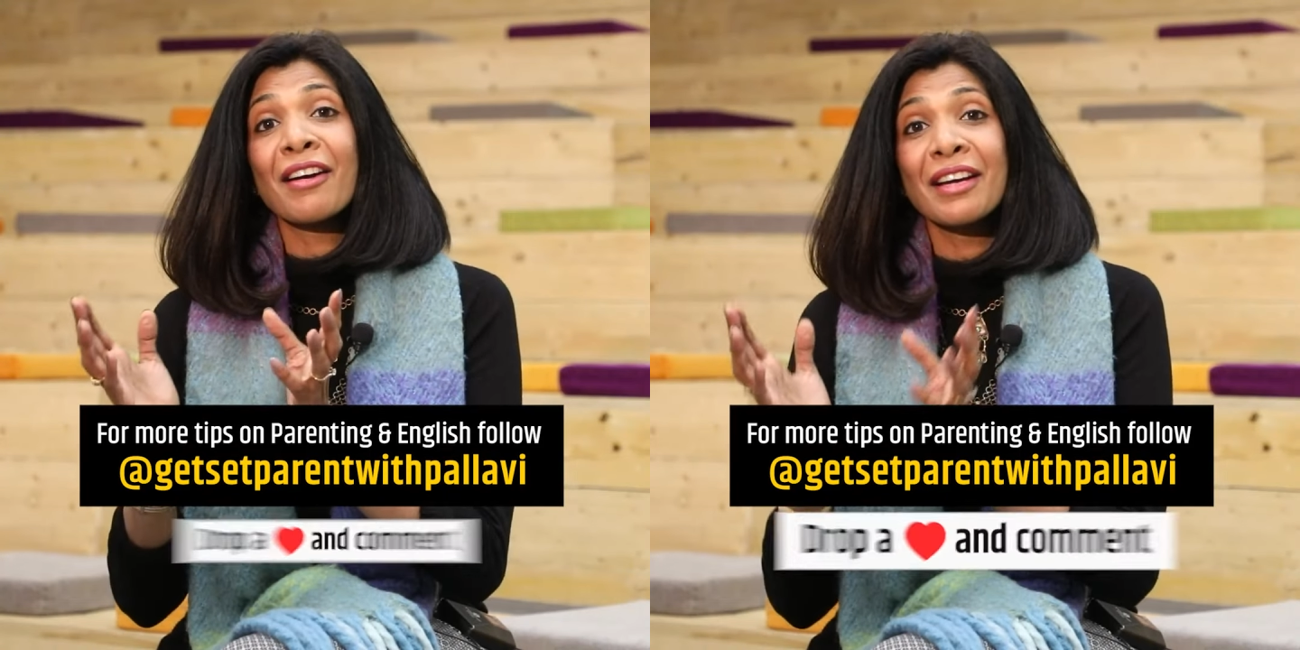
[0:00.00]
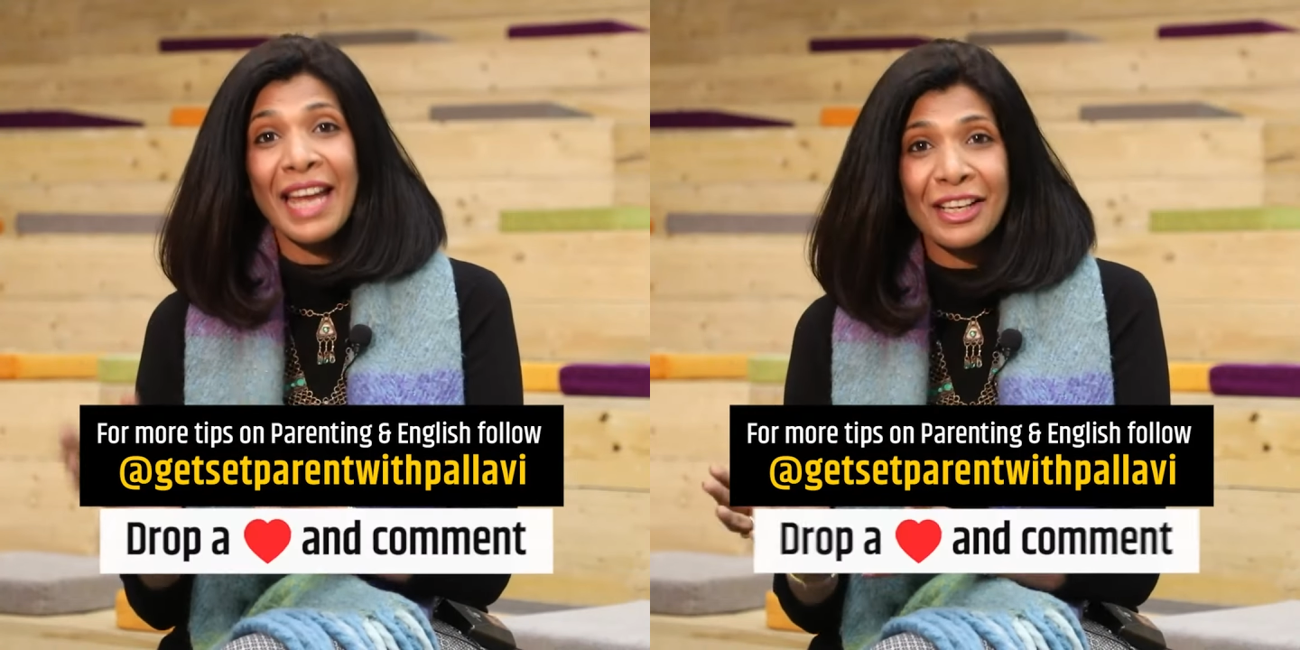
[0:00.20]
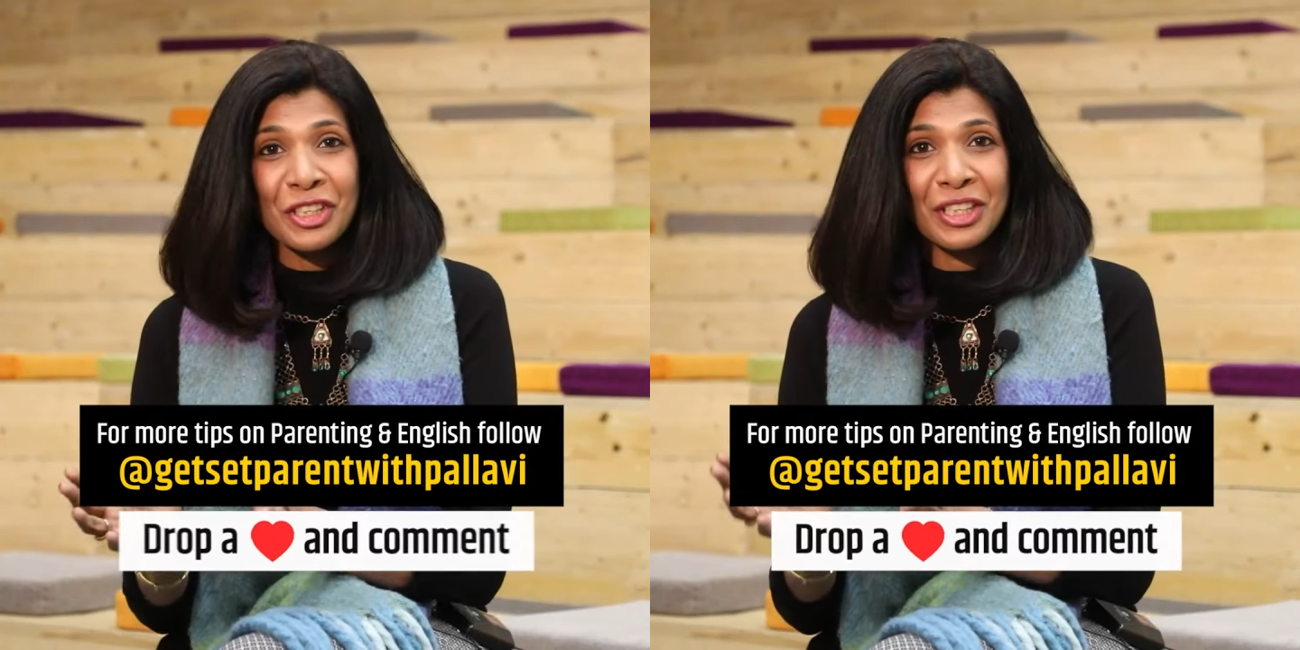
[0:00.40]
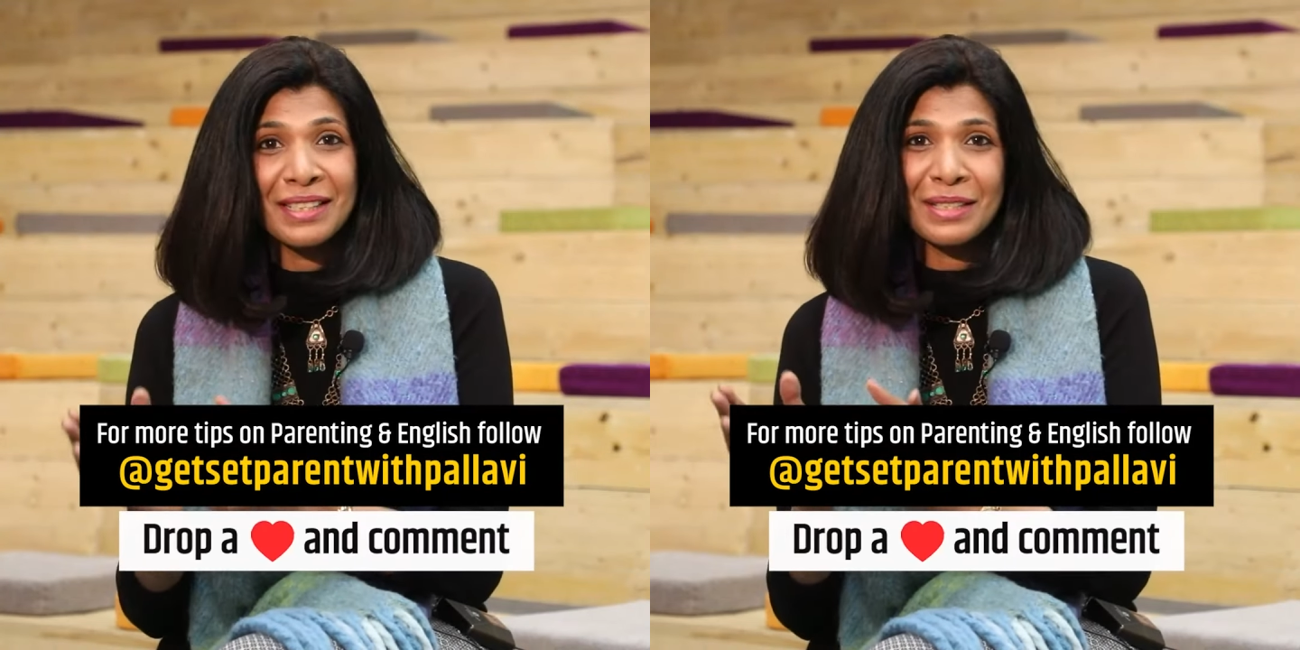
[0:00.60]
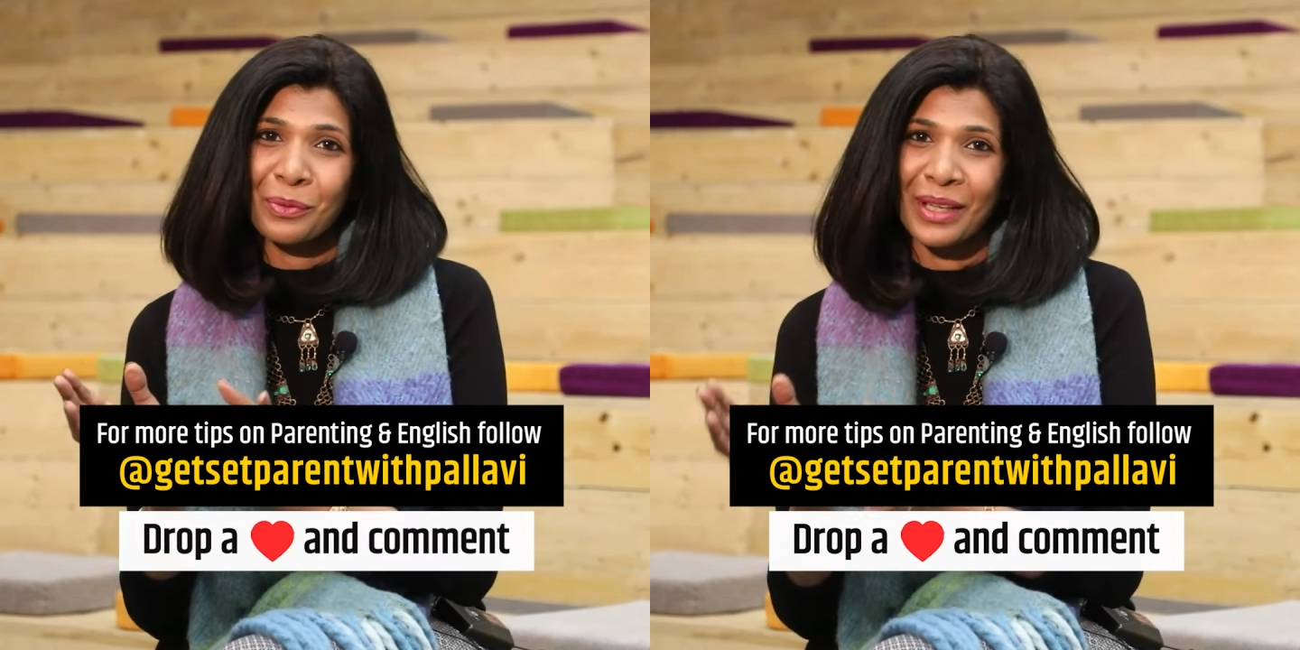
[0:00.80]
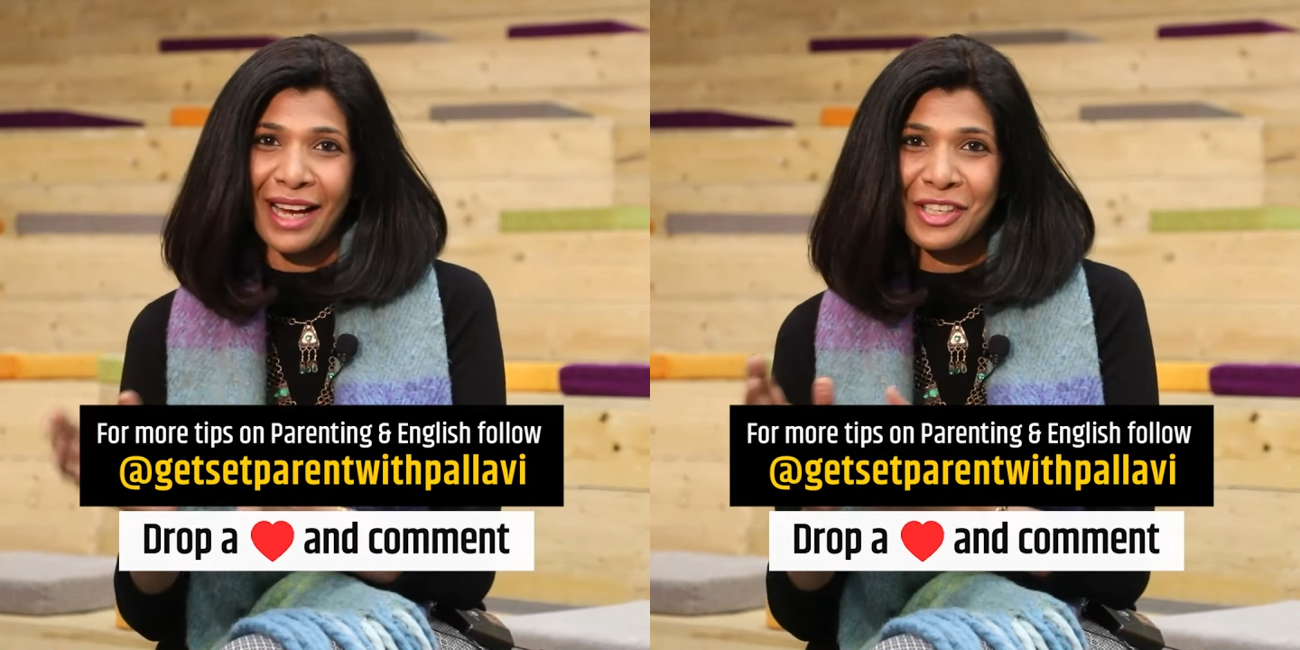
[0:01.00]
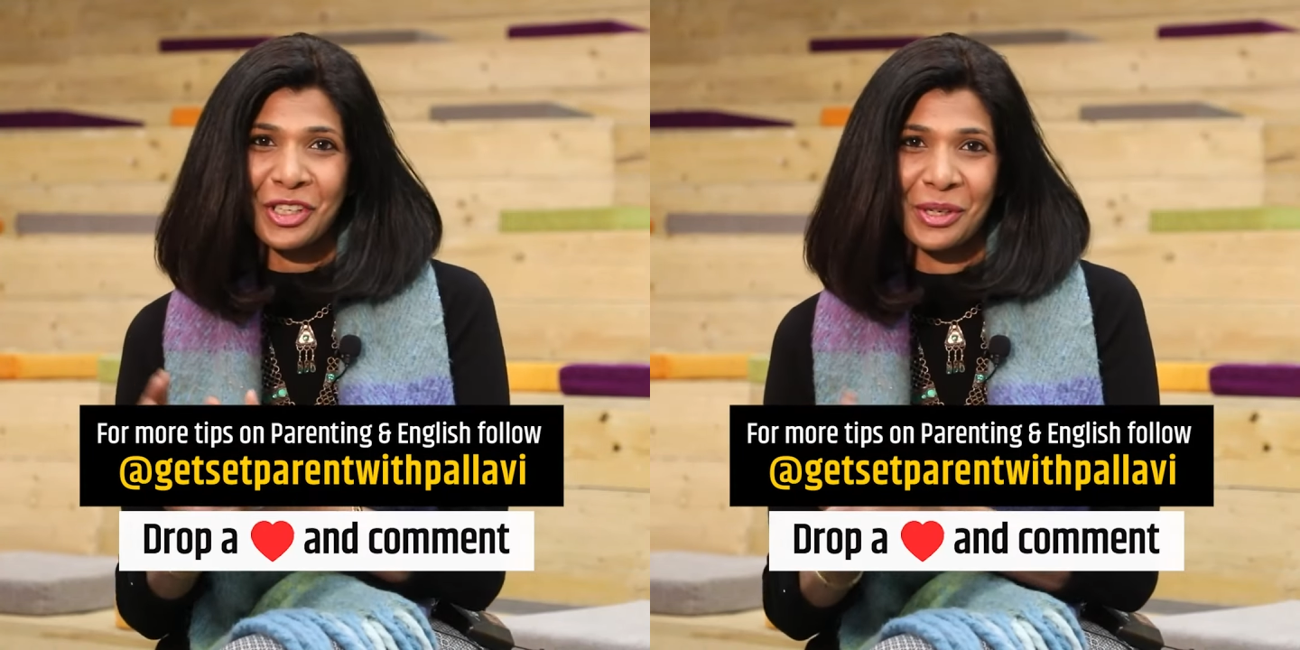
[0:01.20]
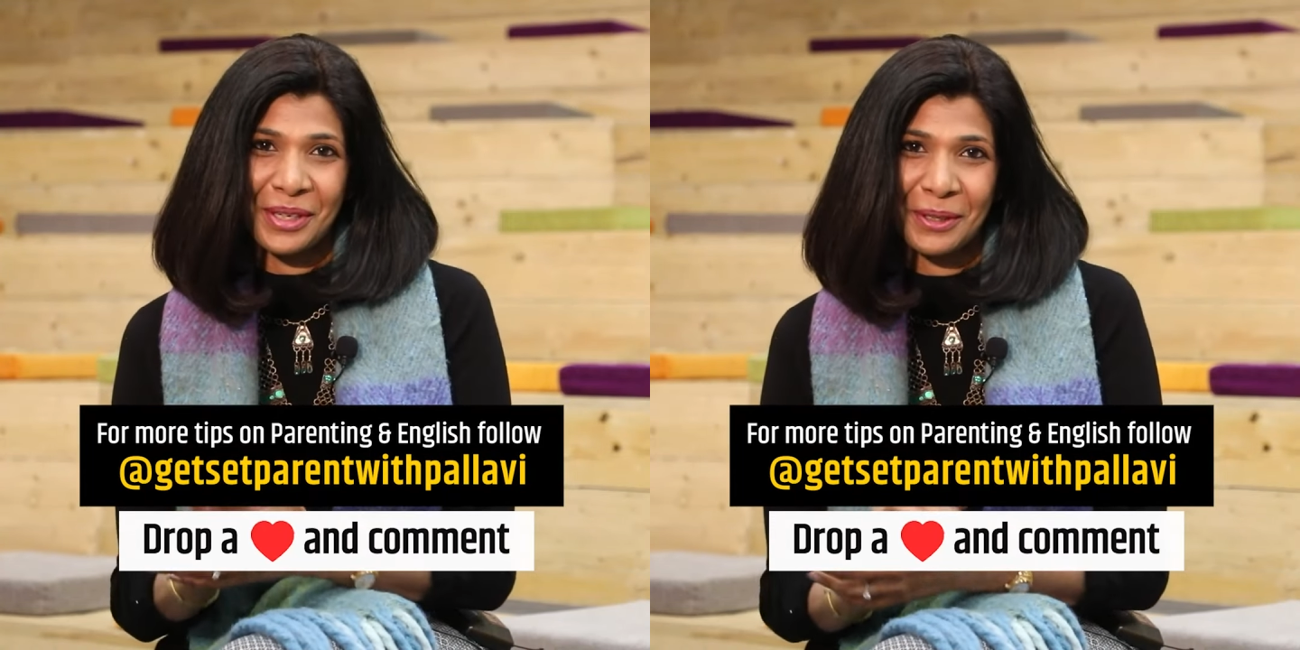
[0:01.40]
connections with our
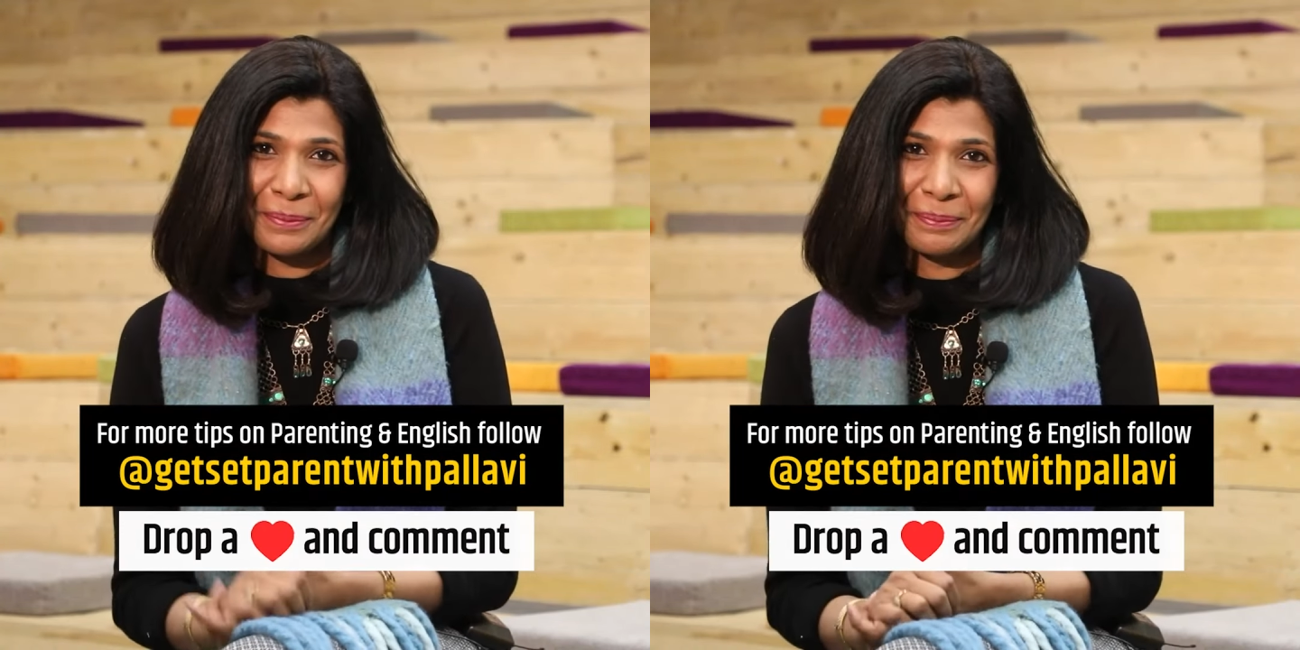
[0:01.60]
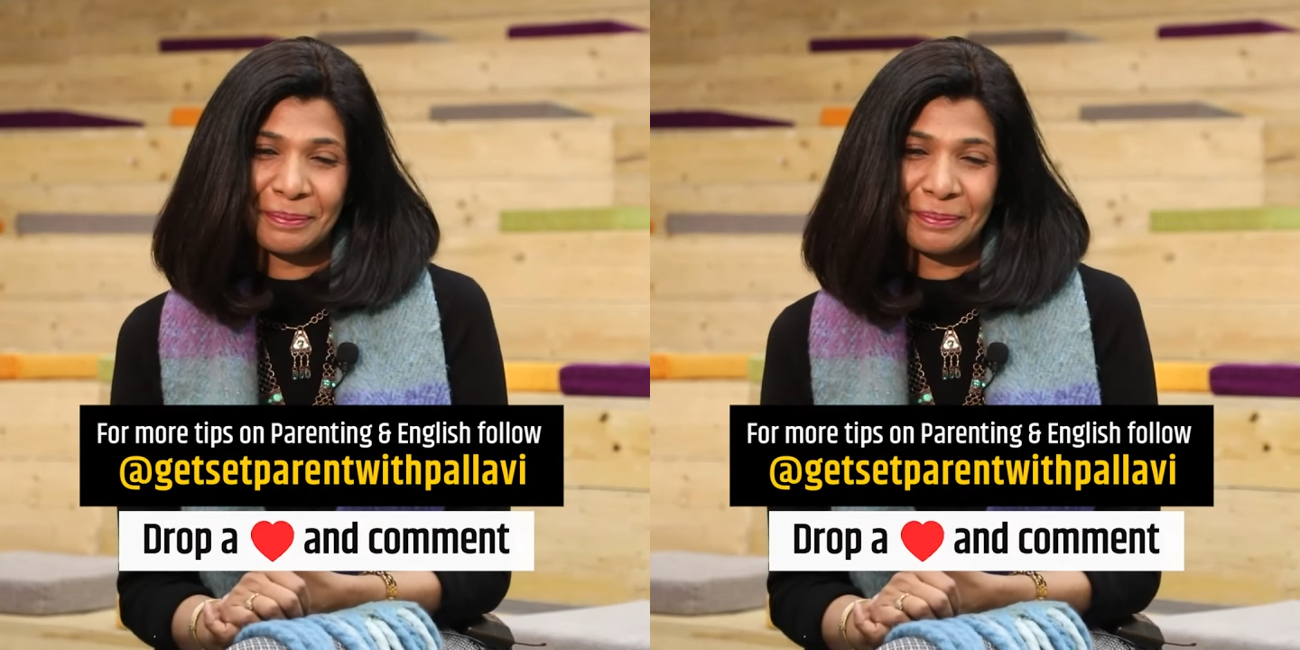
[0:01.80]
children.